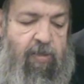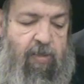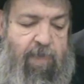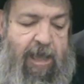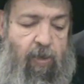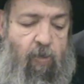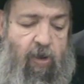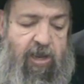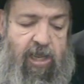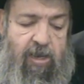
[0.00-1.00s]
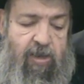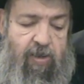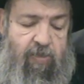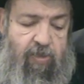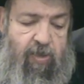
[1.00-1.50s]
the male
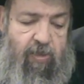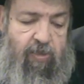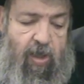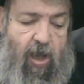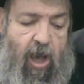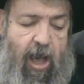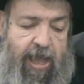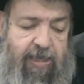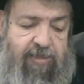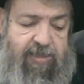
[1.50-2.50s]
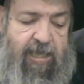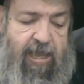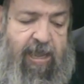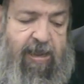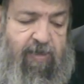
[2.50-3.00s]
organ, the, the eyes, the
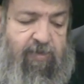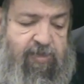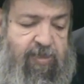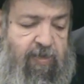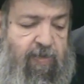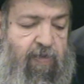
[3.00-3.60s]
ears,